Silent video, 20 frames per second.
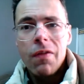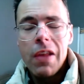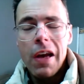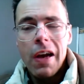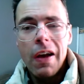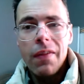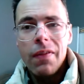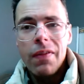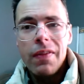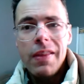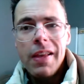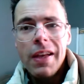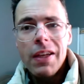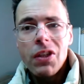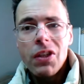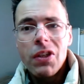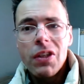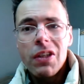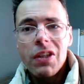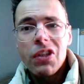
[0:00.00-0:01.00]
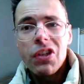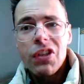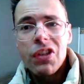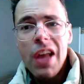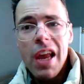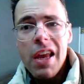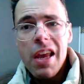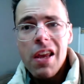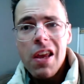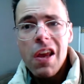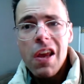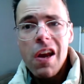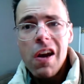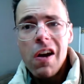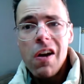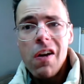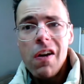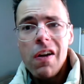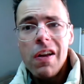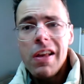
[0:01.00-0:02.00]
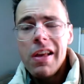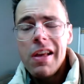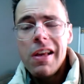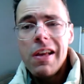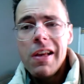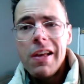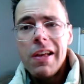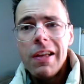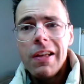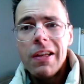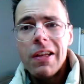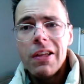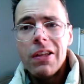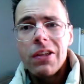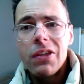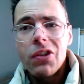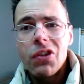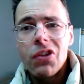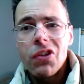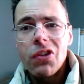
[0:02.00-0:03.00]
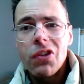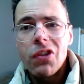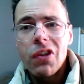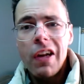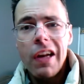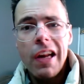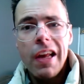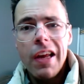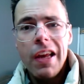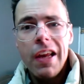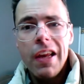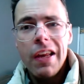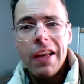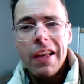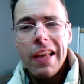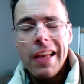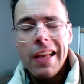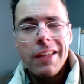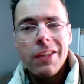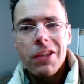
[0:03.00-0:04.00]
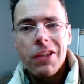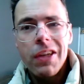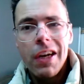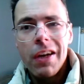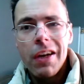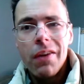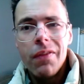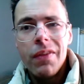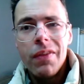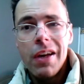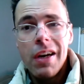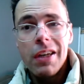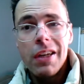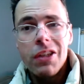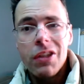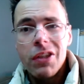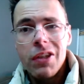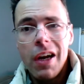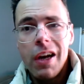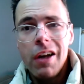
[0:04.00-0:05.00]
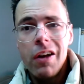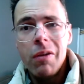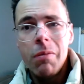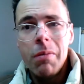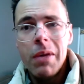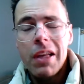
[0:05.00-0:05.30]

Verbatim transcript: Now, this stay here is like inside of the asylum.